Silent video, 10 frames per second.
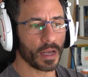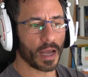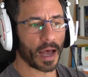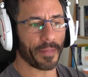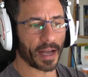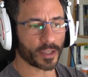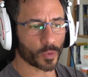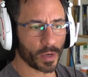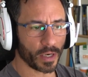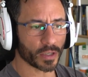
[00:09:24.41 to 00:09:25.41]
And that's
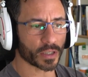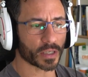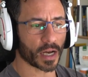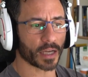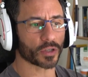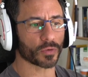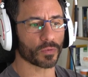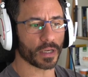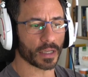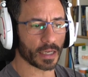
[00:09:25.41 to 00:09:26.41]
when you start to
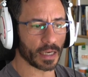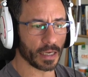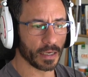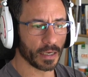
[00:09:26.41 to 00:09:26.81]
really,